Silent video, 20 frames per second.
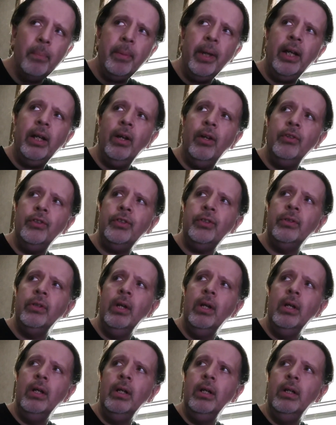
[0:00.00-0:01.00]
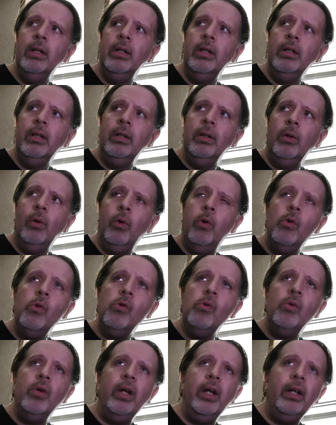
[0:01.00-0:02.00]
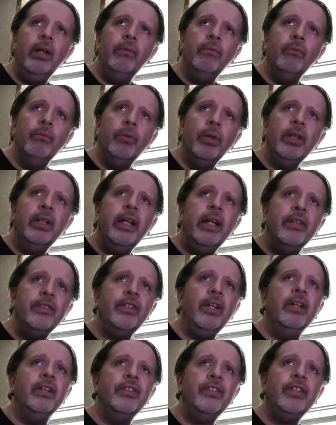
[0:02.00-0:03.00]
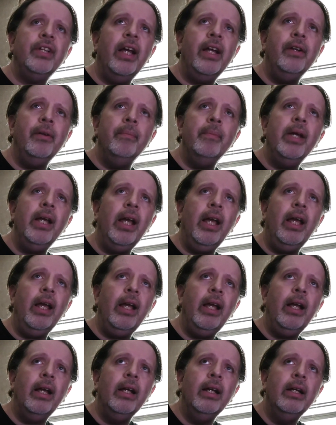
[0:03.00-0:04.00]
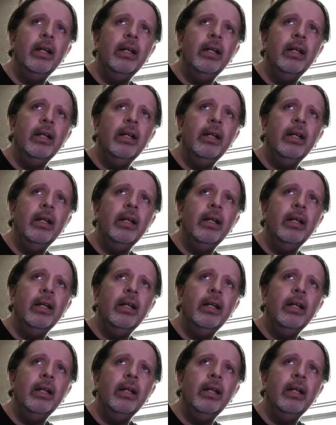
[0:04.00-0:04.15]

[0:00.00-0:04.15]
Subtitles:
Because who really is going to say to me,